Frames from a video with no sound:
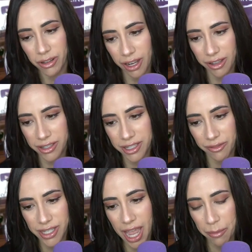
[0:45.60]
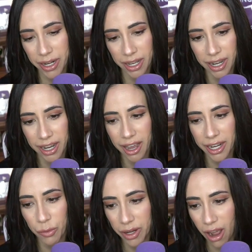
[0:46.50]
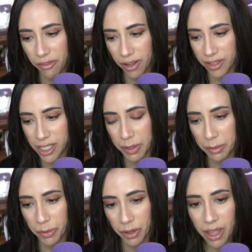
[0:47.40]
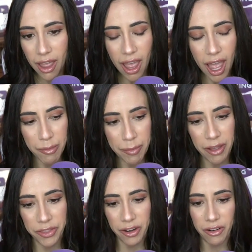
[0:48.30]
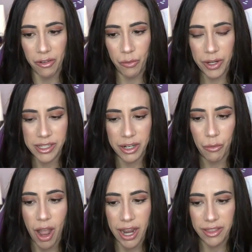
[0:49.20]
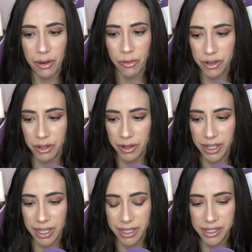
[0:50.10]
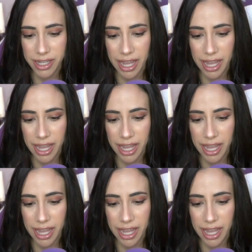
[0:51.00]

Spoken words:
lot of this stuff was happening and I kind of went off on these people about their reason why they were doing this,